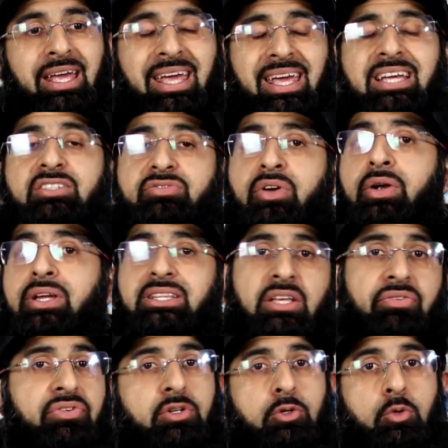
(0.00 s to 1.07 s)
It is very
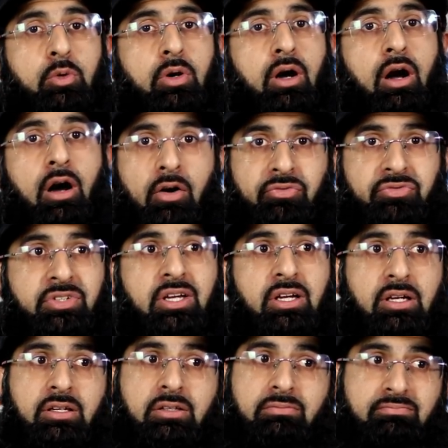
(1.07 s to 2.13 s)
difficult
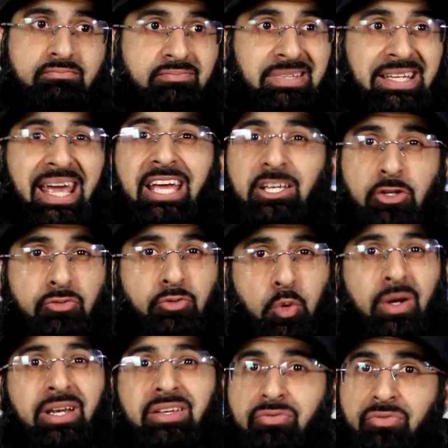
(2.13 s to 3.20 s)
after the age of
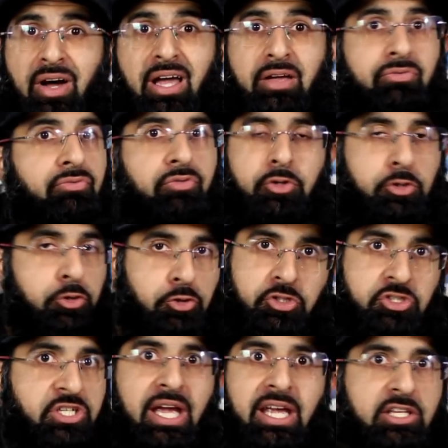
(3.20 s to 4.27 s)
25 for you
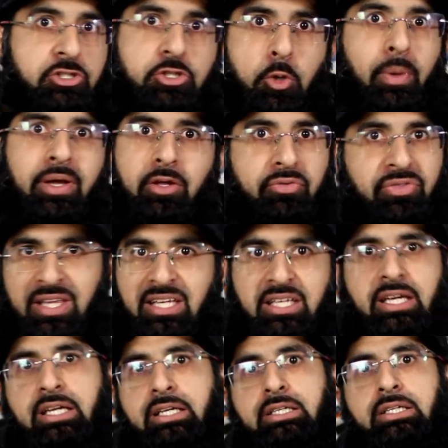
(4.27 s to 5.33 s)
to change your way of
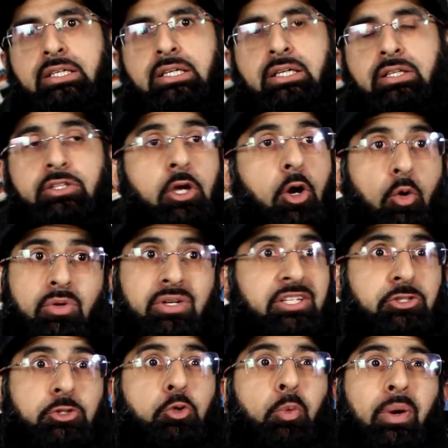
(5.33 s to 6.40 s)
thinking. The
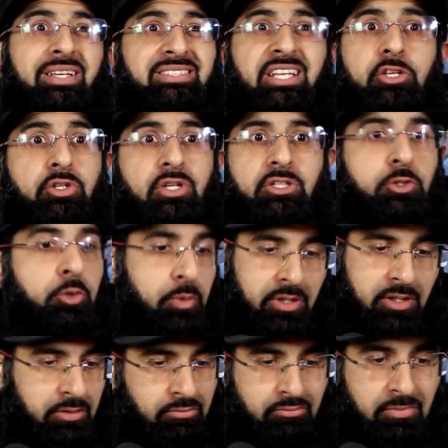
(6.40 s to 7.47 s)
only two ways that you could do
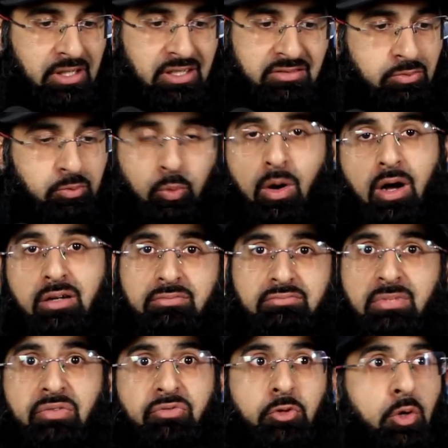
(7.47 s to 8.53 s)
it is
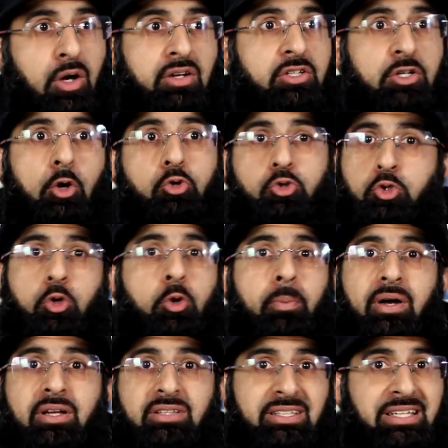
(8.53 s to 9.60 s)
one, if you undergo
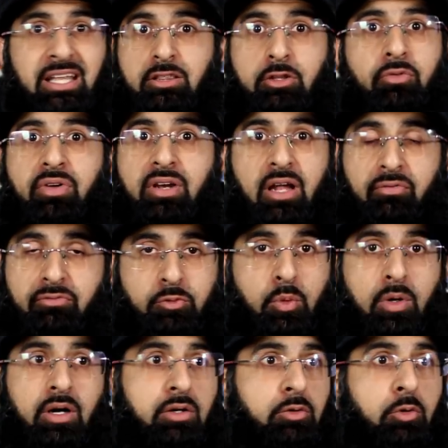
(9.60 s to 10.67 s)
trauma, the death of a loved
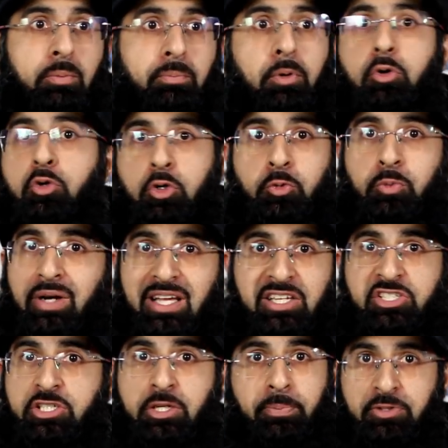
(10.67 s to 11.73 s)
one or a broken
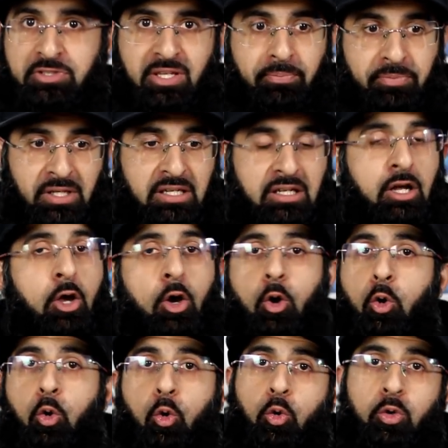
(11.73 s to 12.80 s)
relationship or something,
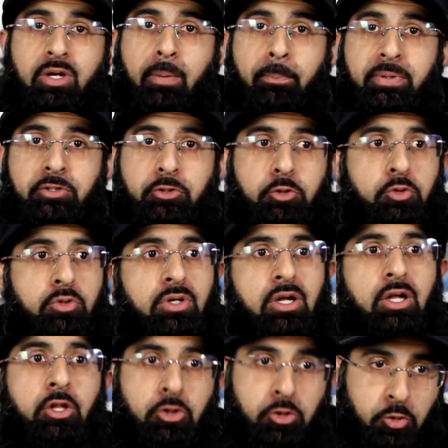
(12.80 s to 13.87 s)
or number two,
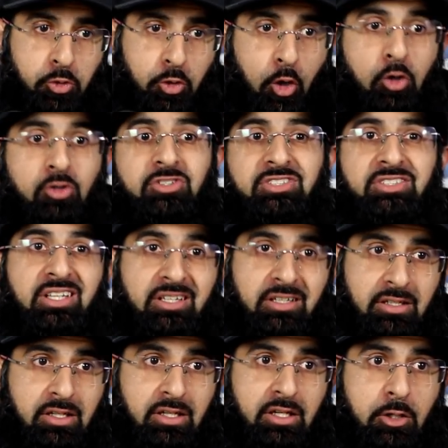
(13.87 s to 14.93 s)
through
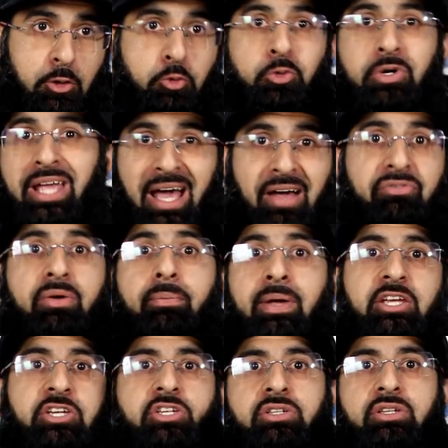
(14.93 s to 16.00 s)
constant
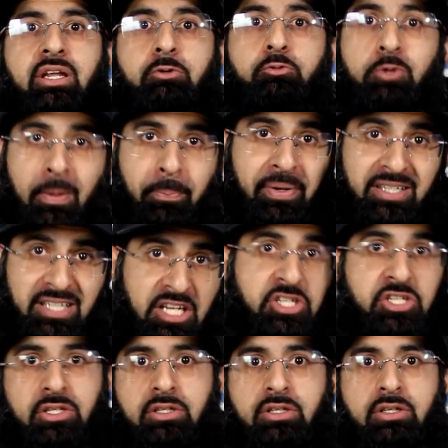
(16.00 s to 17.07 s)
reaffirmation and
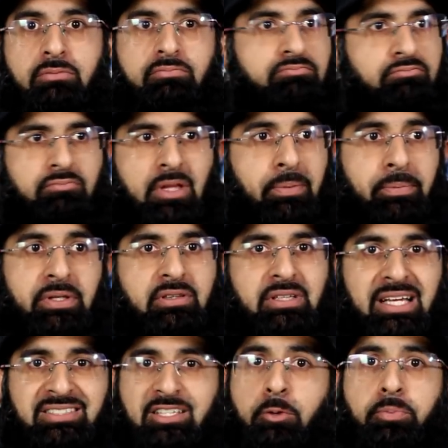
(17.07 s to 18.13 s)
repetition. I mean,
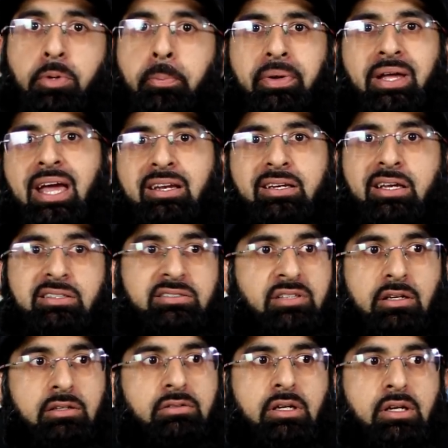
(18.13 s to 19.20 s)
that's how propaganda is
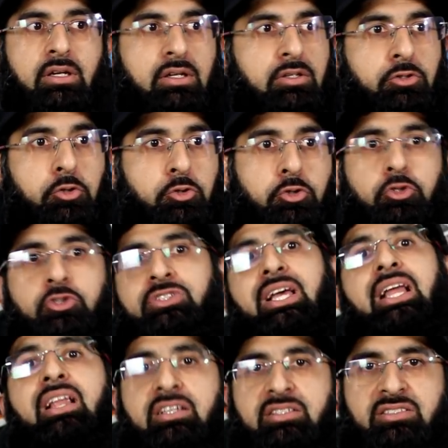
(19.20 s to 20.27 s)
done to, to
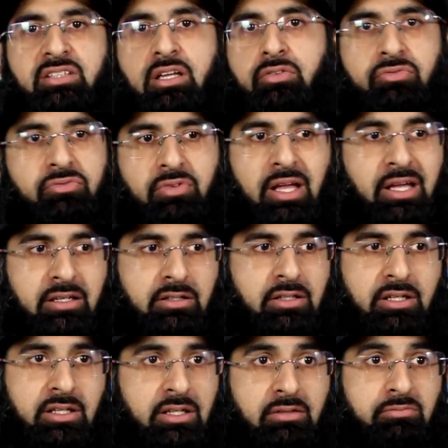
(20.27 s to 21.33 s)
sell us stuff like,
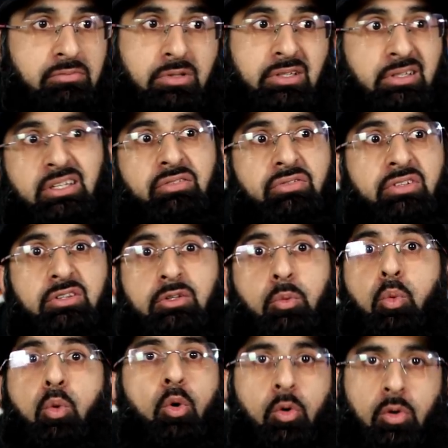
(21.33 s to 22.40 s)
well, even
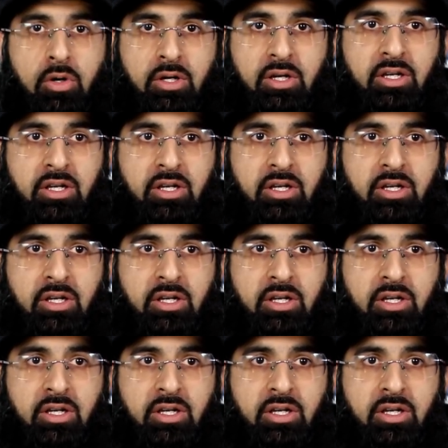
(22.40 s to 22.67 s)
the war,